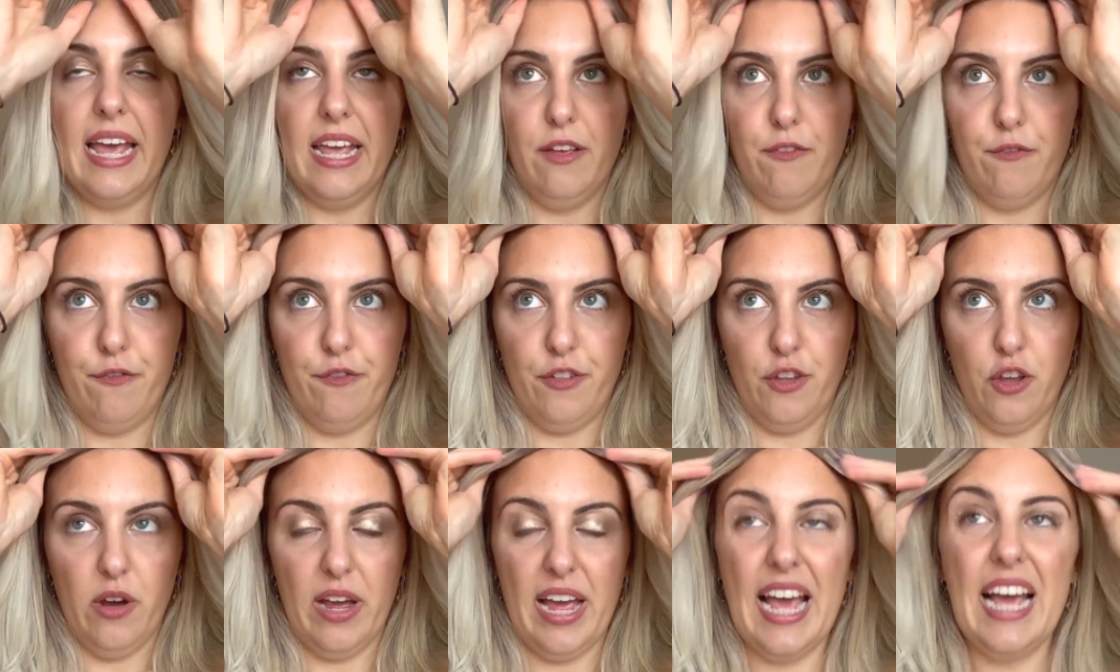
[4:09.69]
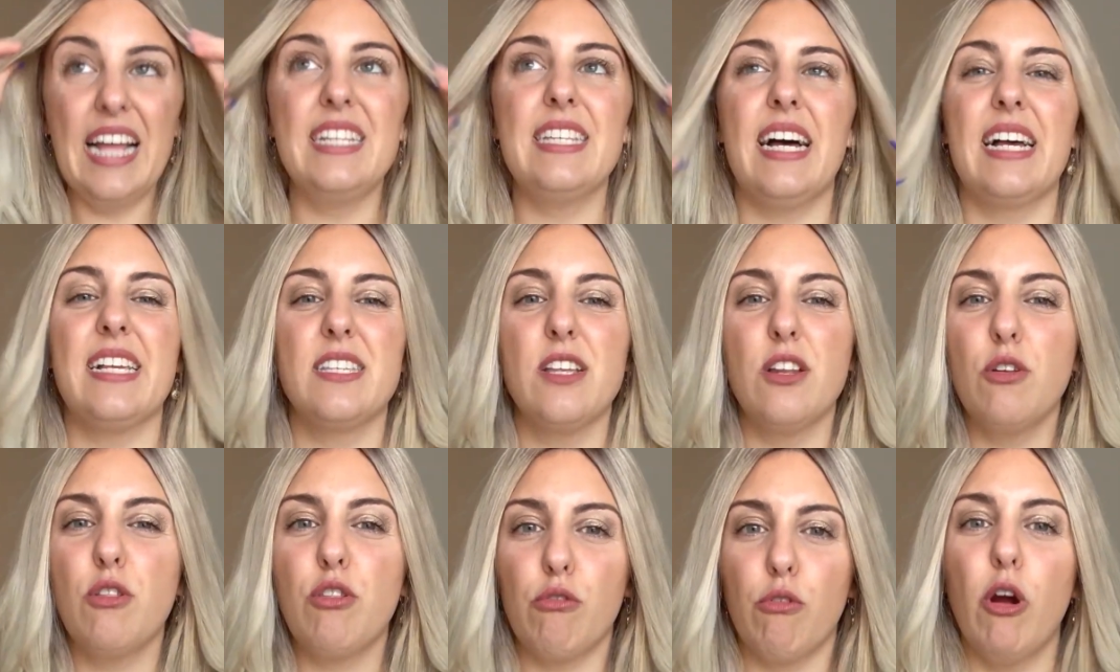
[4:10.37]
If your hair
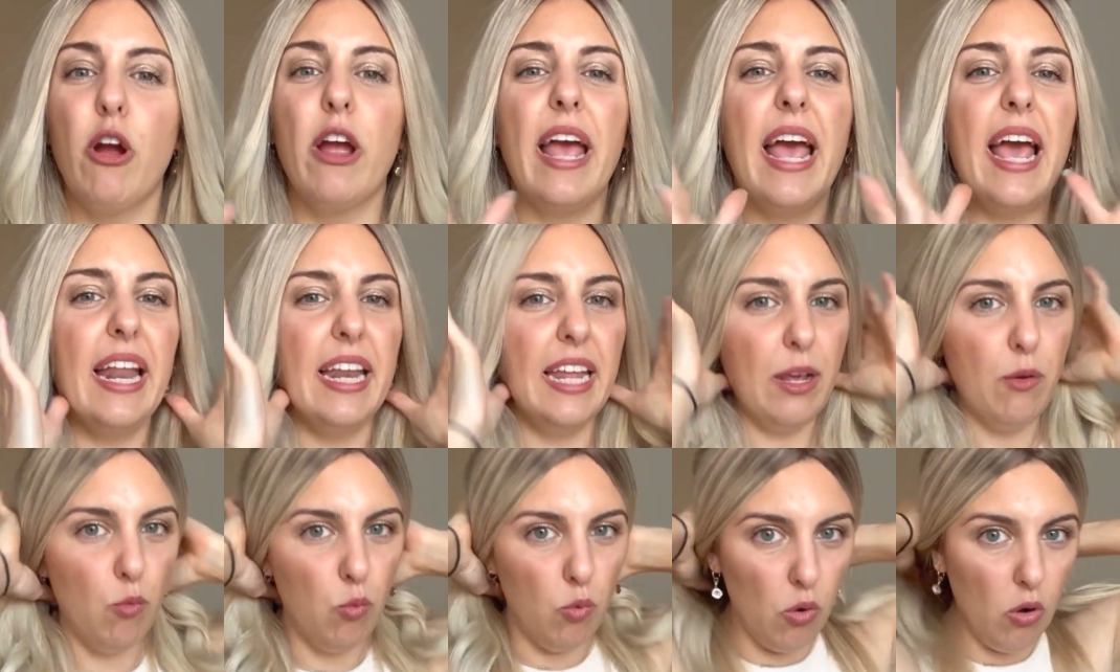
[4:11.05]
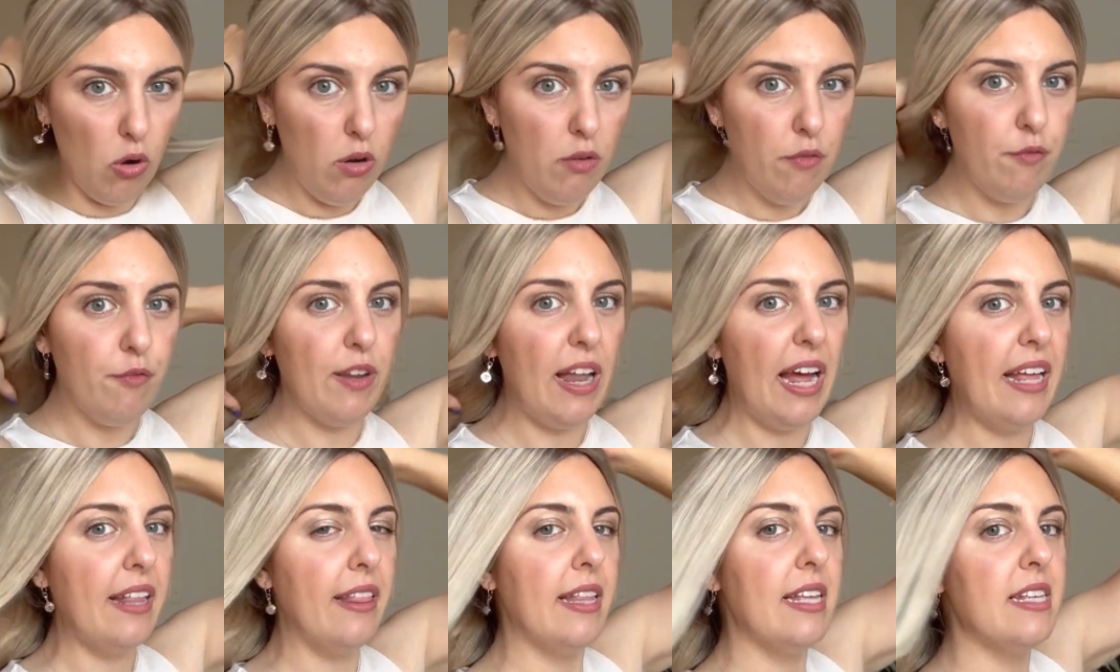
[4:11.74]
doesn't throw any warmth,
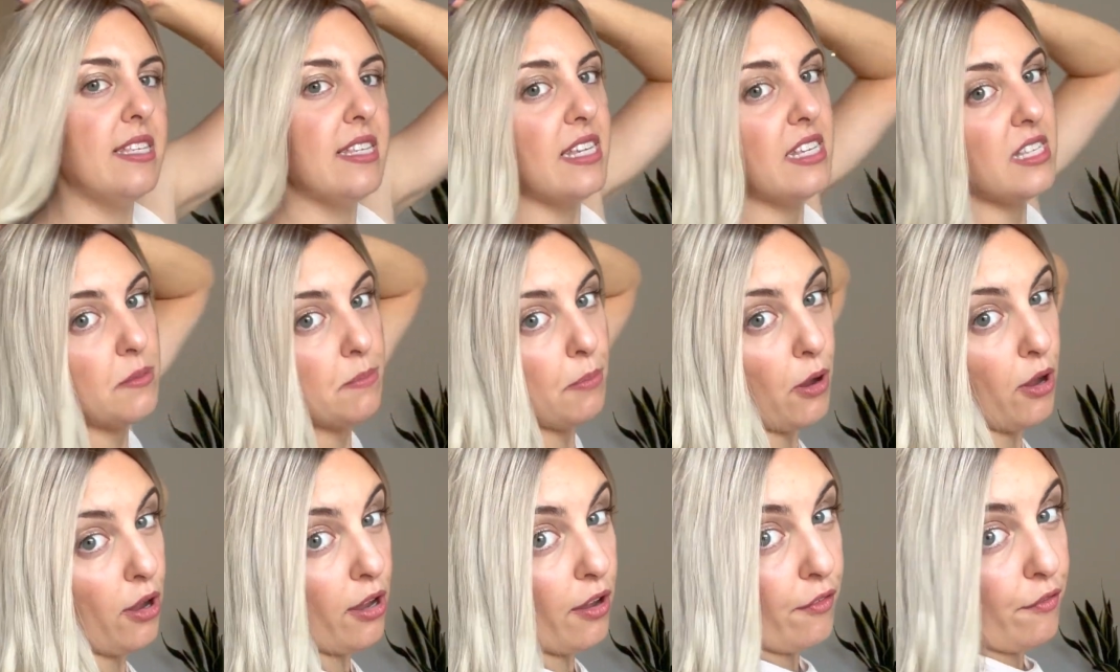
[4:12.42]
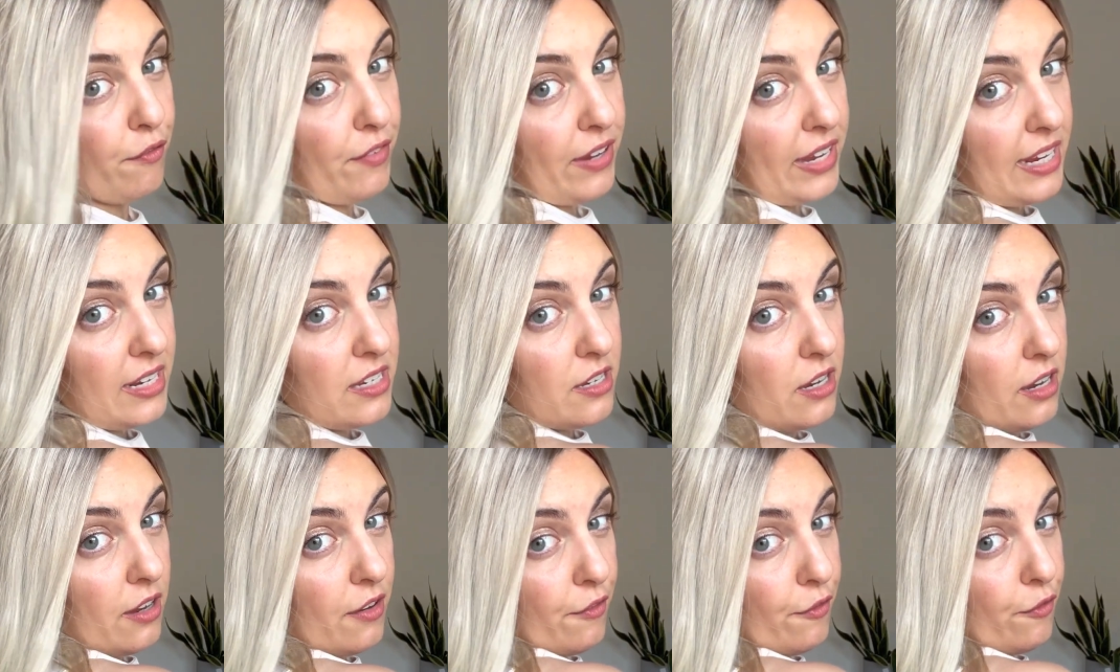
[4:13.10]
like this is perfect
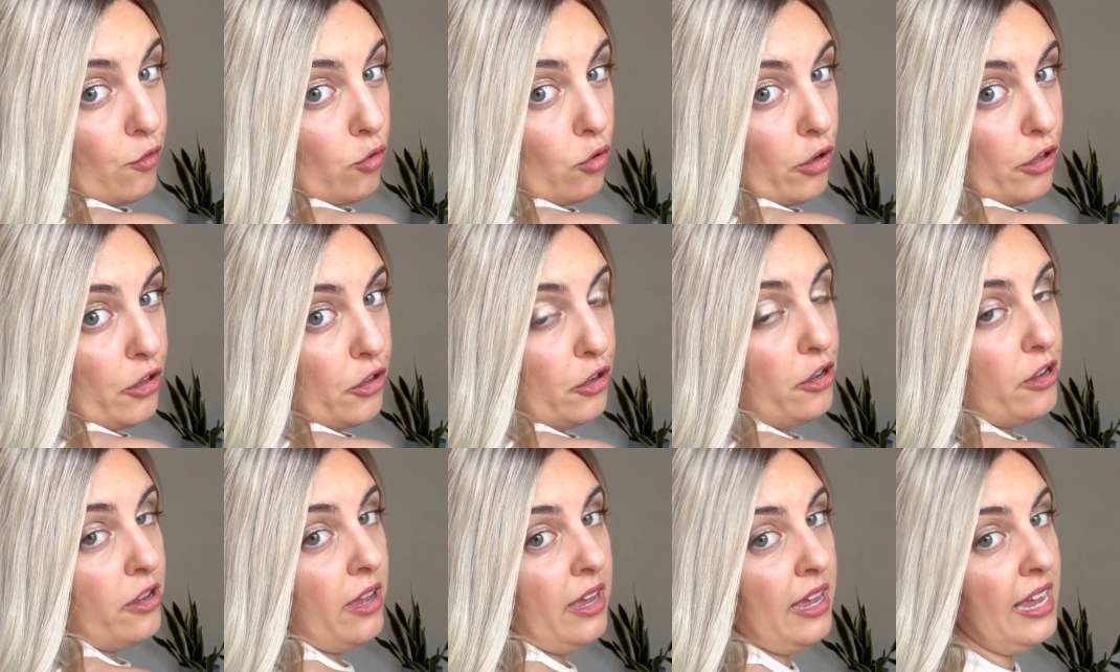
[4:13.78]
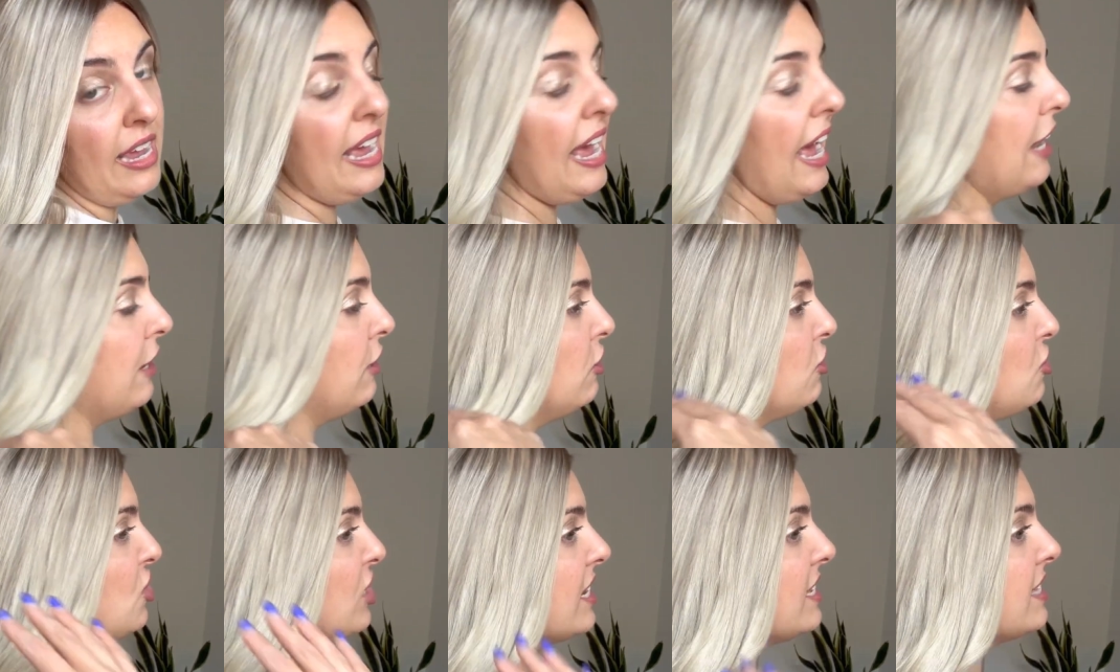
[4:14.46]
for you. And
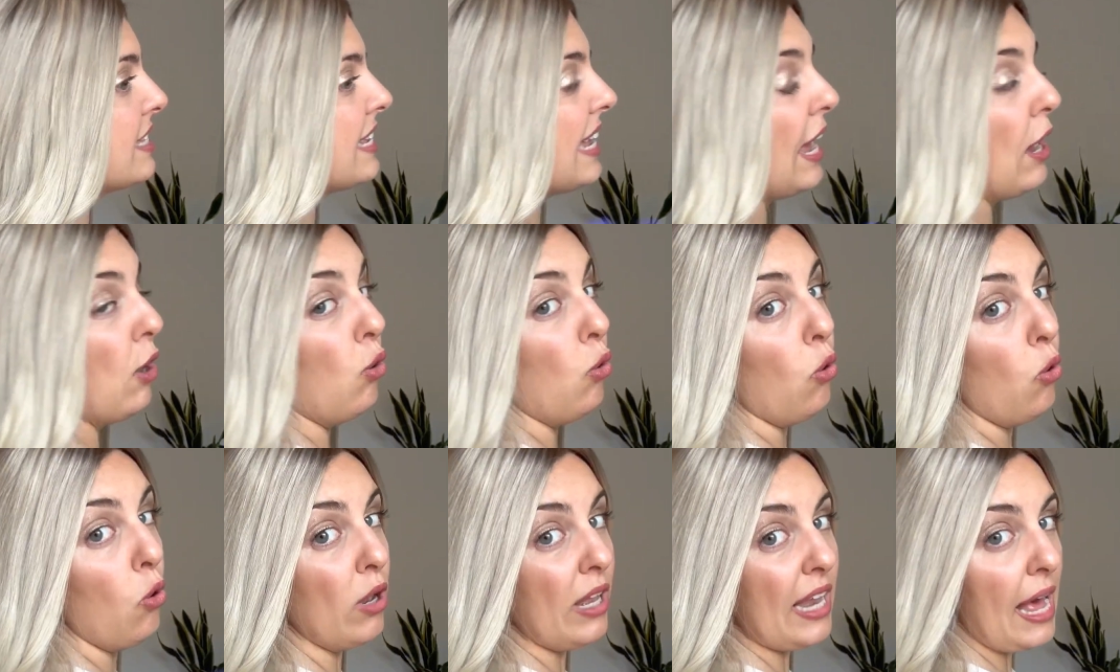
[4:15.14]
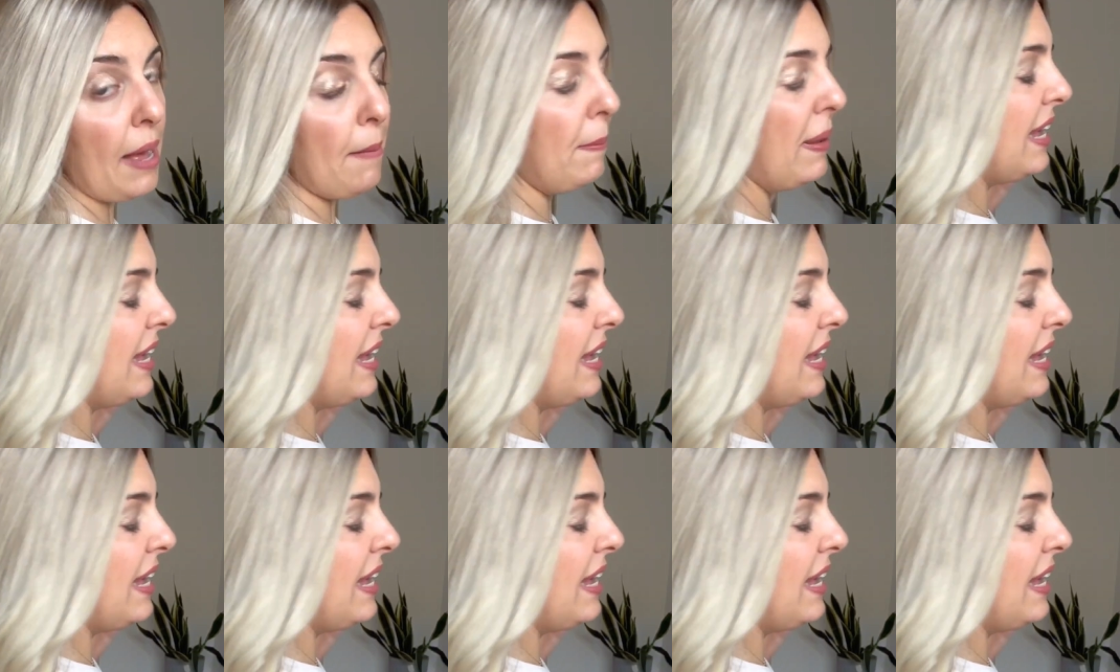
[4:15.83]
you just get, all our